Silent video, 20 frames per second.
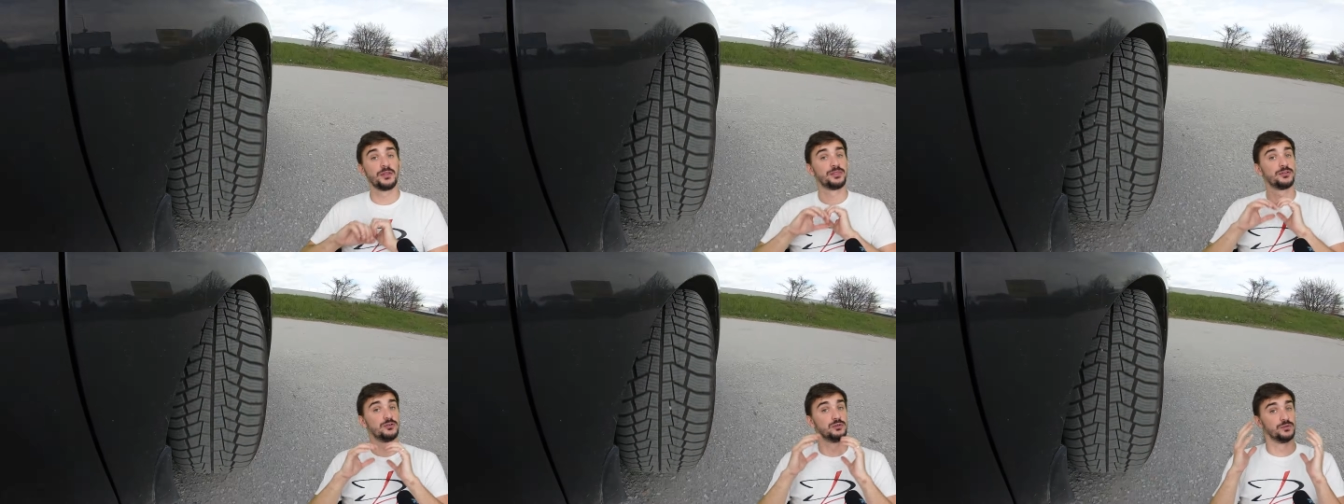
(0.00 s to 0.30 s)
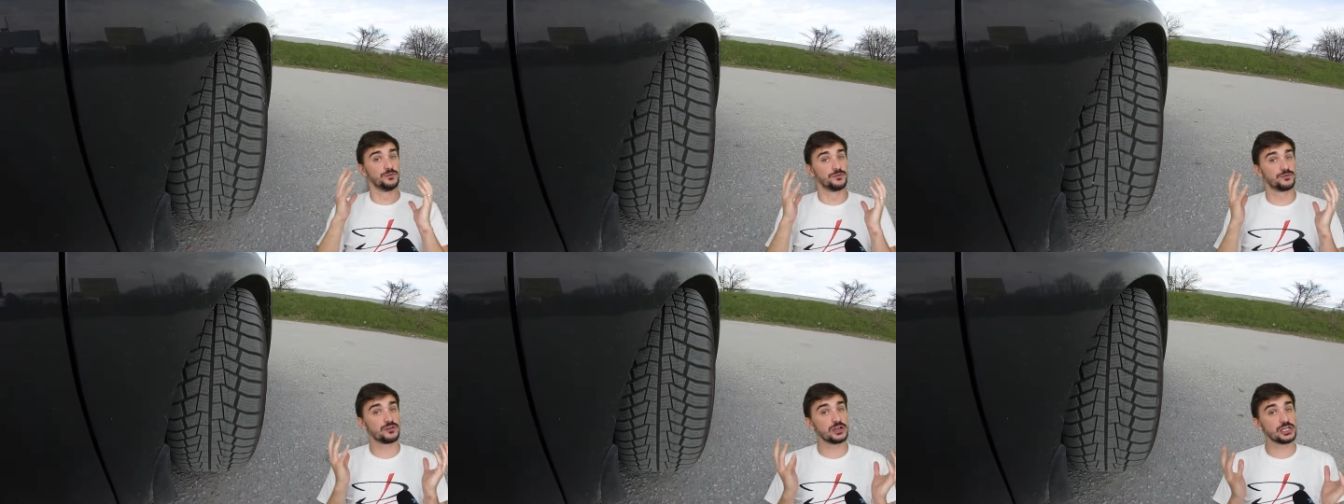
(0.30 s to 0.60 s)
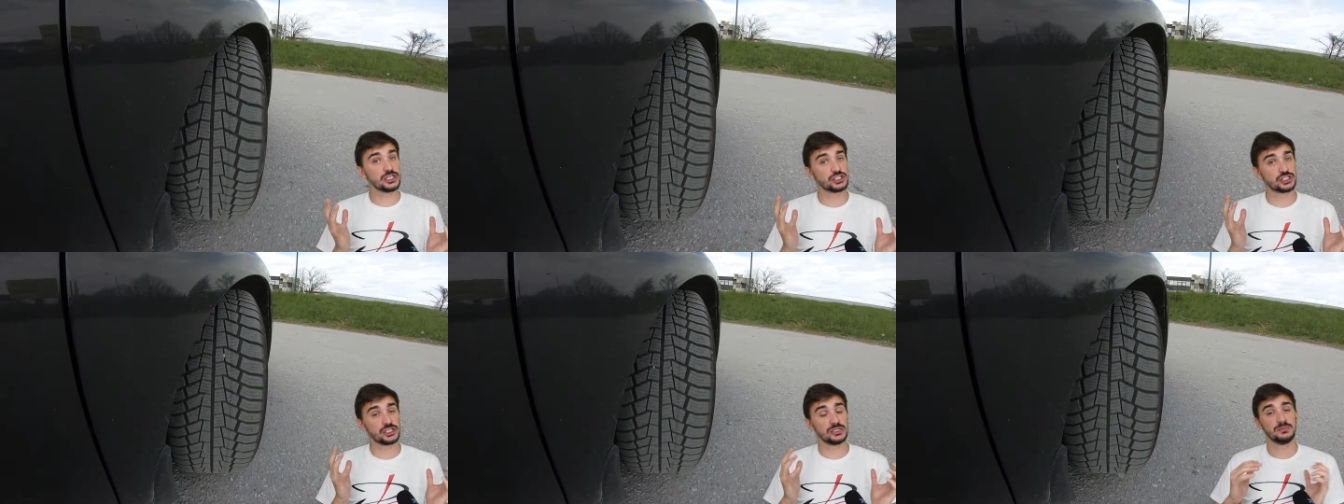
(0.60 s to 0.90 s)
through
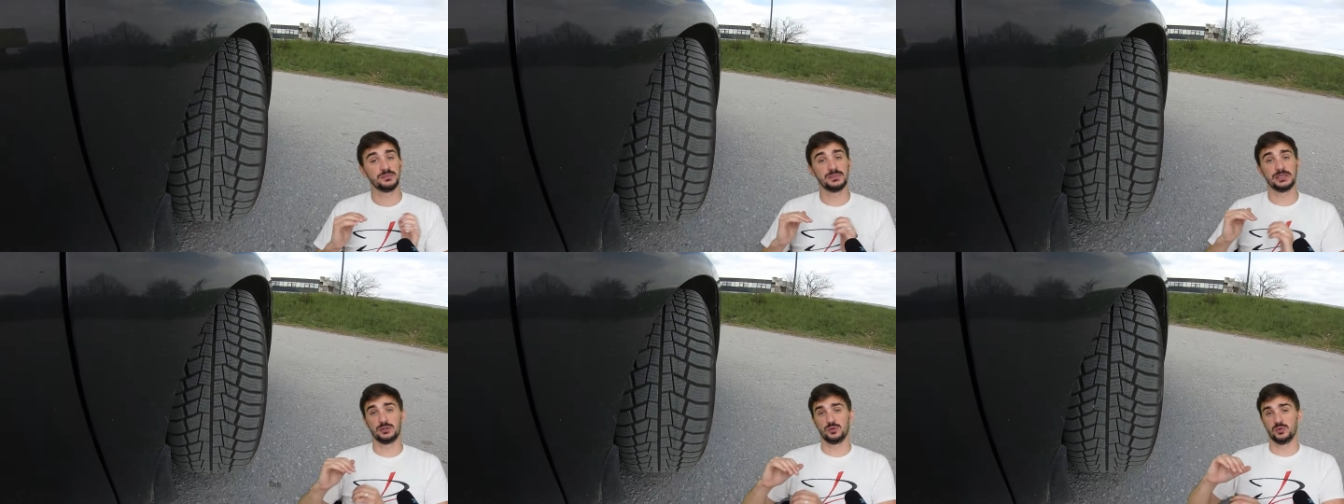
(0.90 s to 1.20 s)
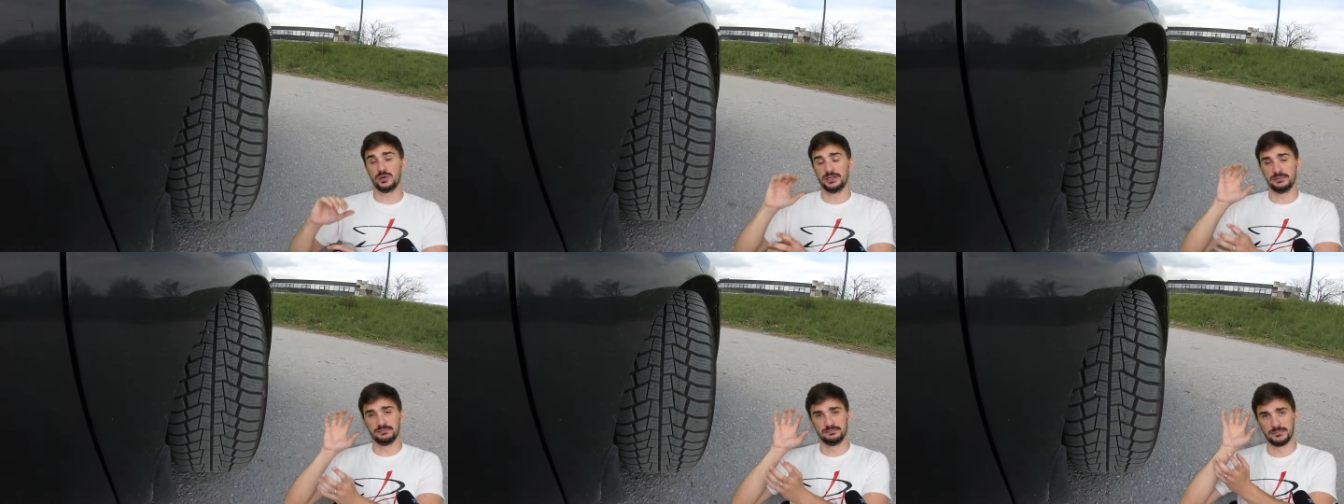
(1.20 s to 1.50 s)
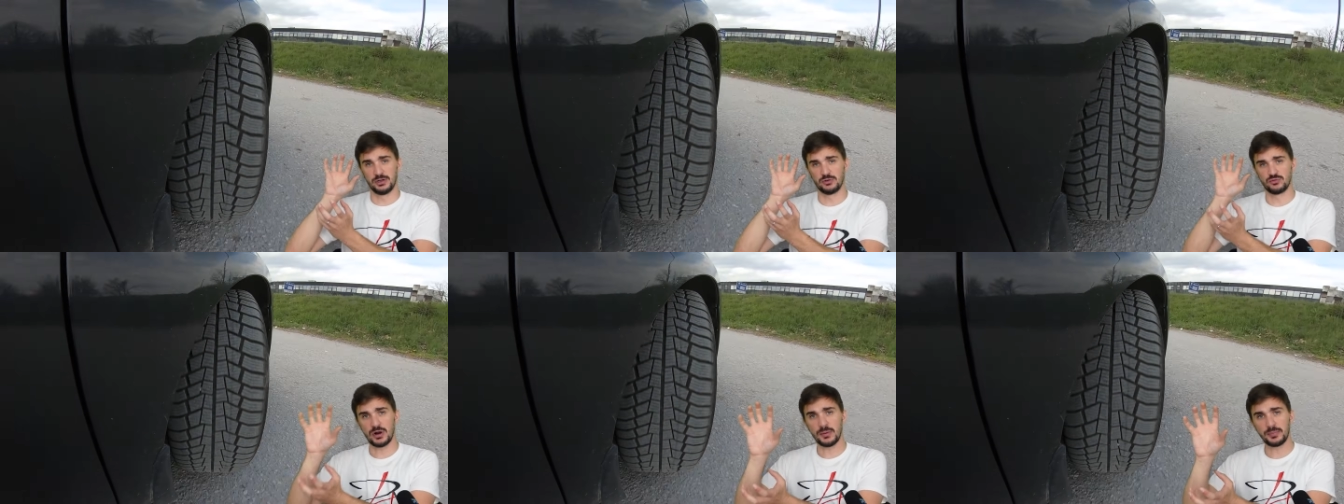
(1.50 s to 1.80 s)
friction between
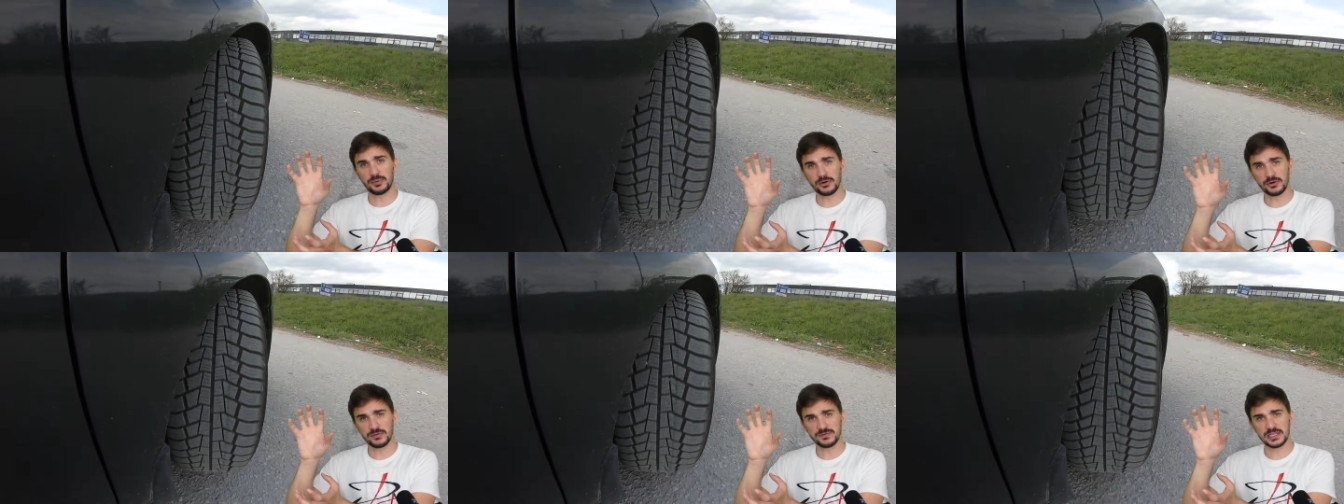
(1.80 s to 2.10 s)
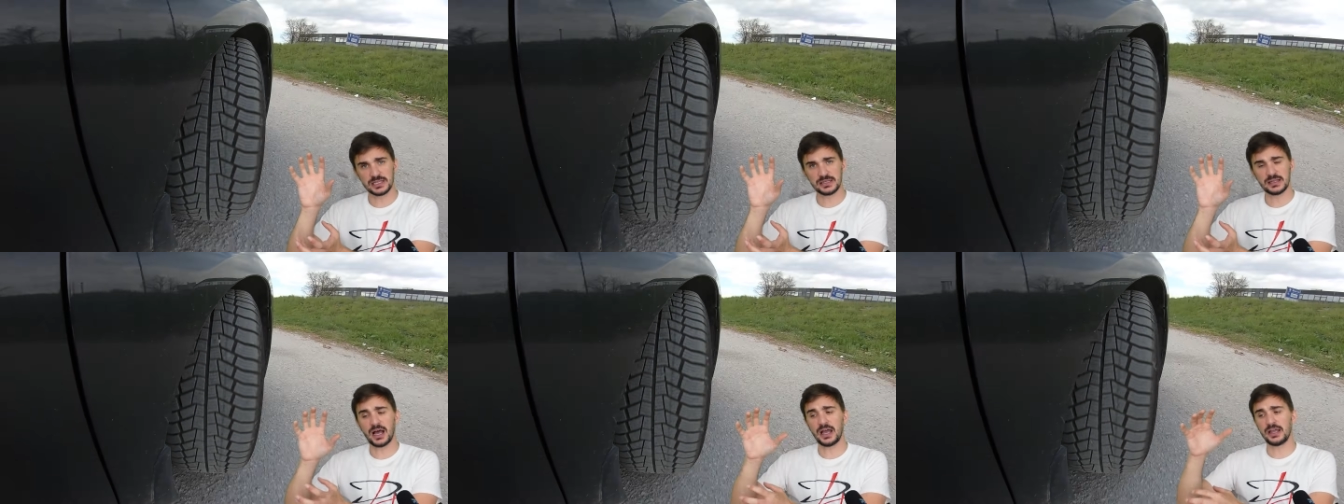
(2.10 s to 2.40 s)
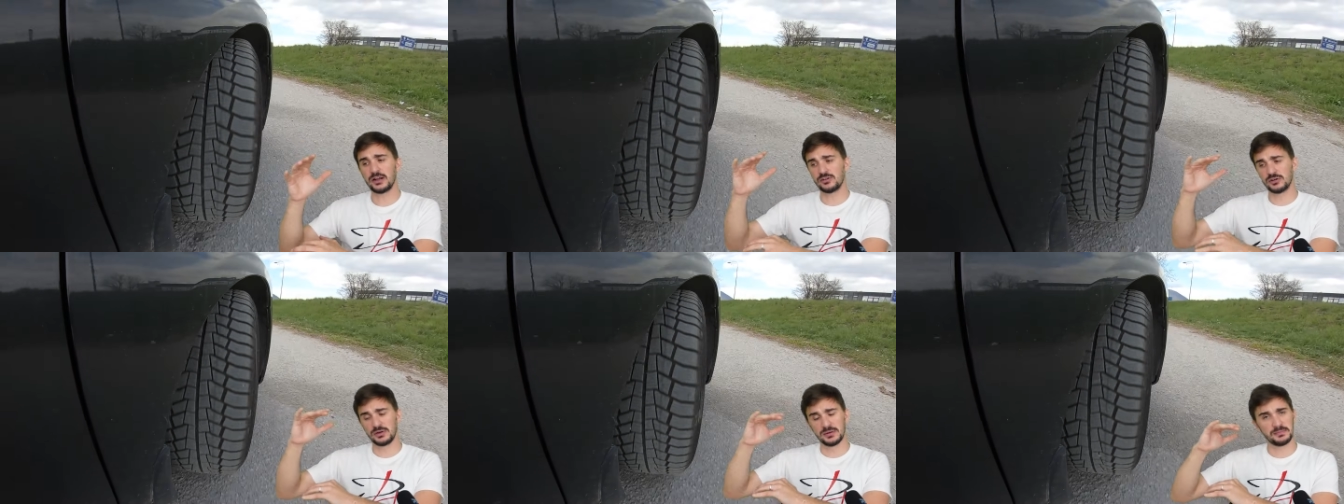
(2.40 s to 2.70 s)
the rubber of the
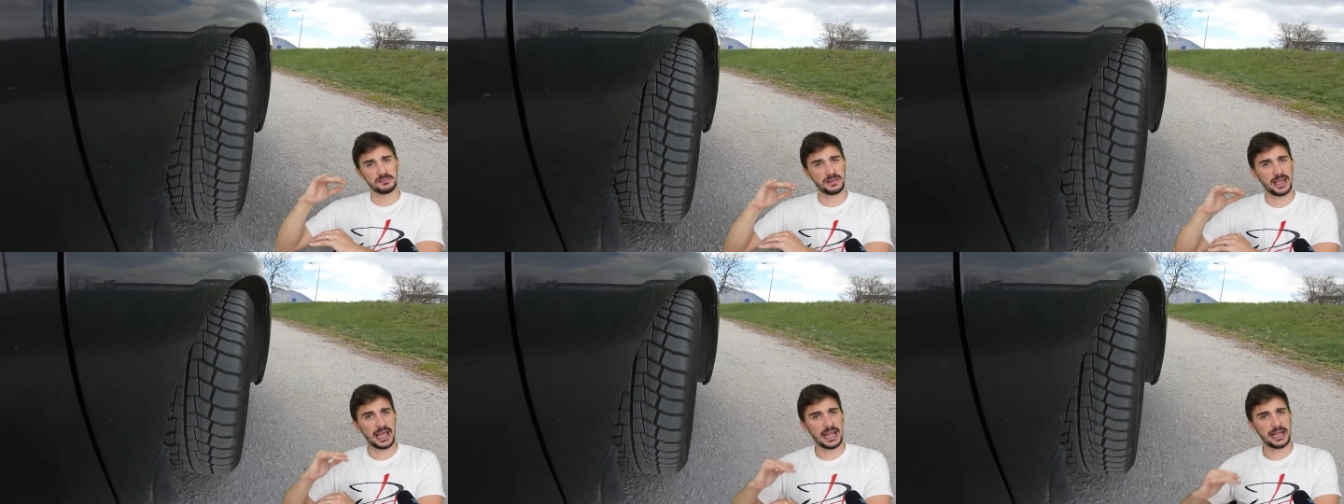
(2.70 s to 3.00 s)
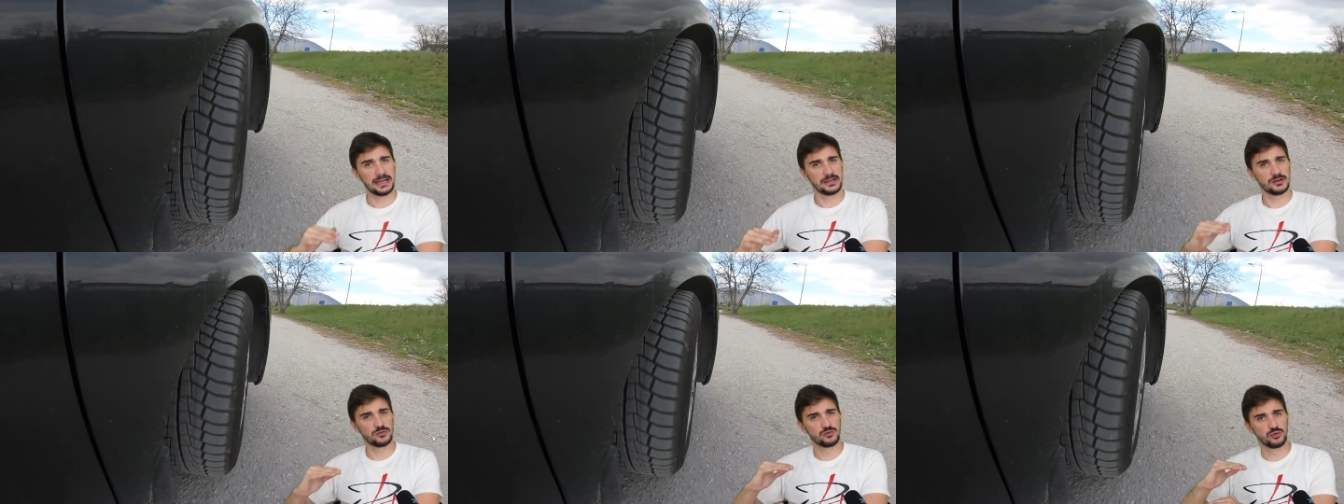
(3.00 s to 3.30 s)
tire and the